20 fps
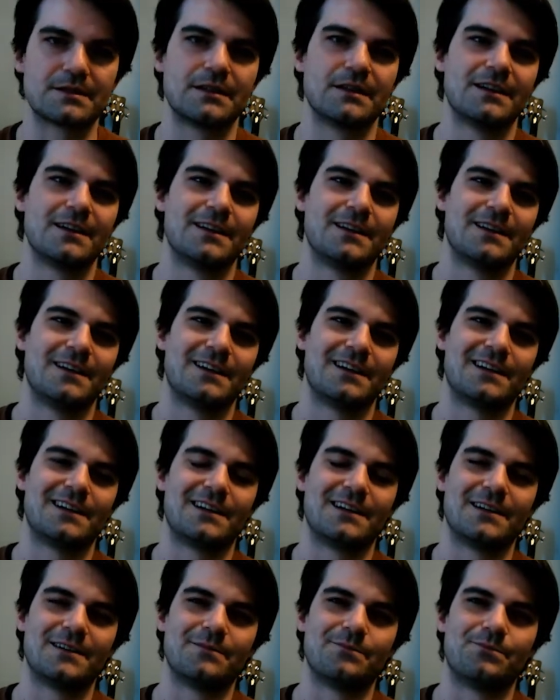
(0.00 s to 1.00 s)

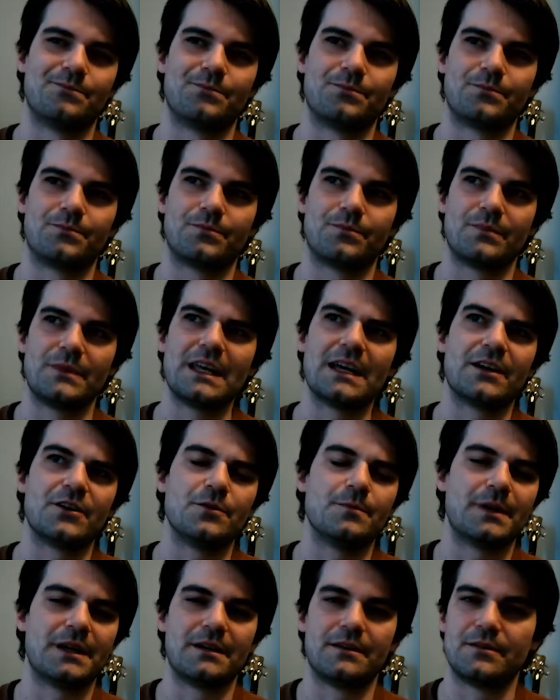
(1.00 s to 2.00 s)
yeah,
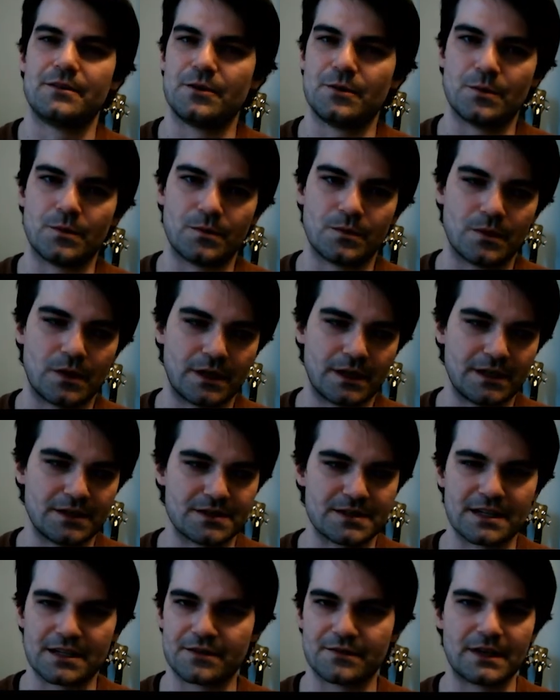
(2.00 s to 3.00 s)
you want to
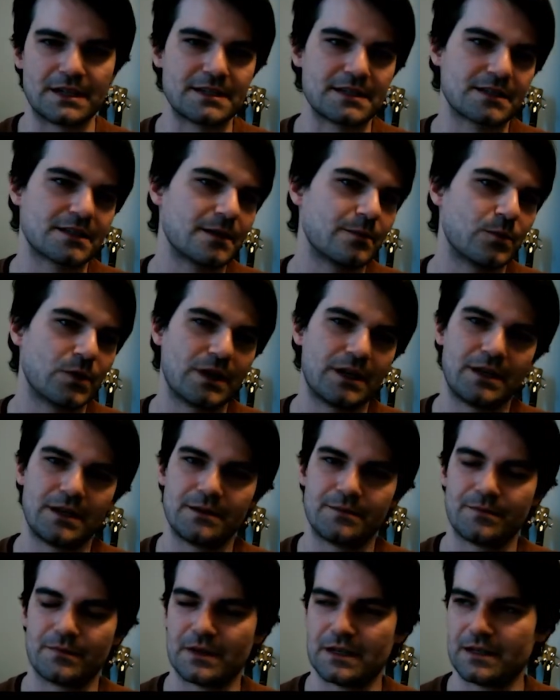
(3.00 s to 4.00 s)
incentivize it some way,
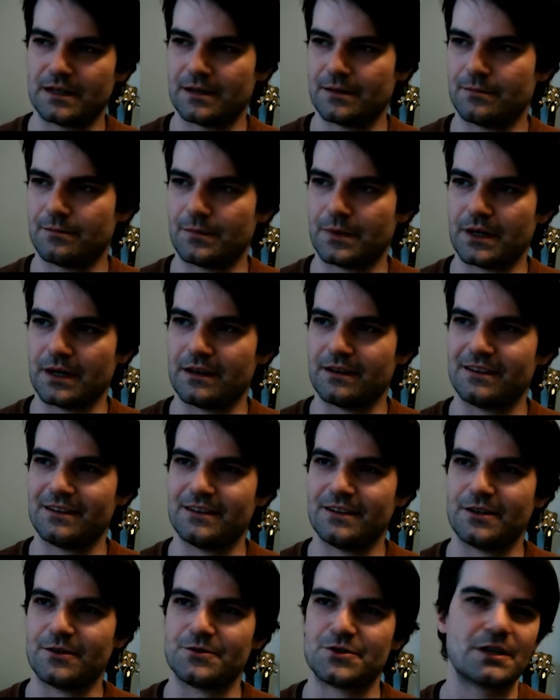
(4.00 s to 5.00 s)
but you know,
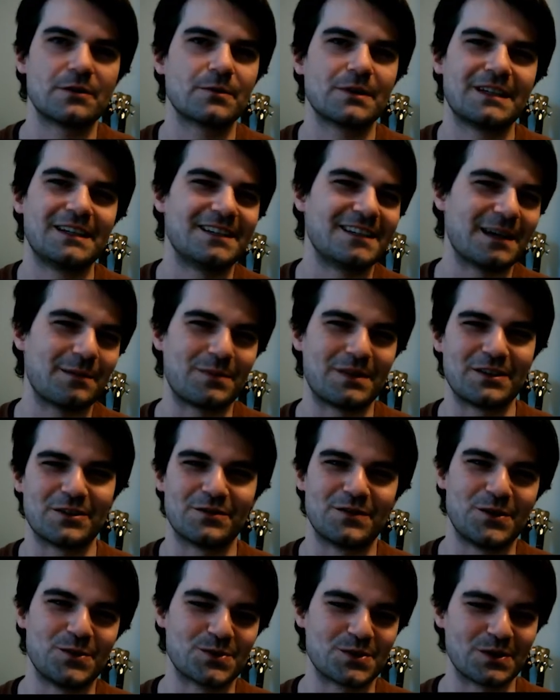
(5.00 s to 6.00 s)
generally in-depth interviews
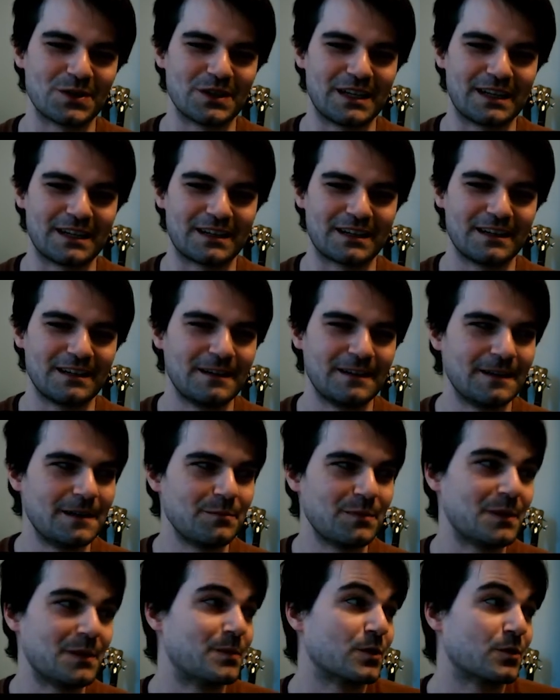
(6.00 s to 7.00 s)
are like, people
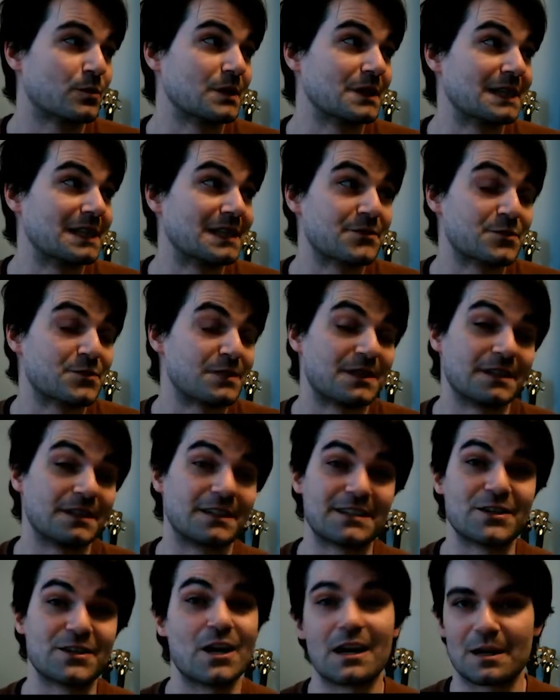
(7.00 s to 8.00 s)
are really interested to
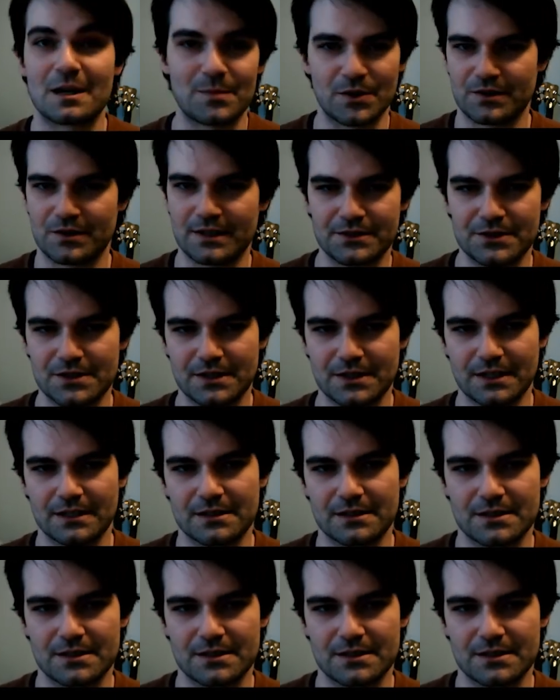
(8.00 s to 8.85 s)
talk about those things, so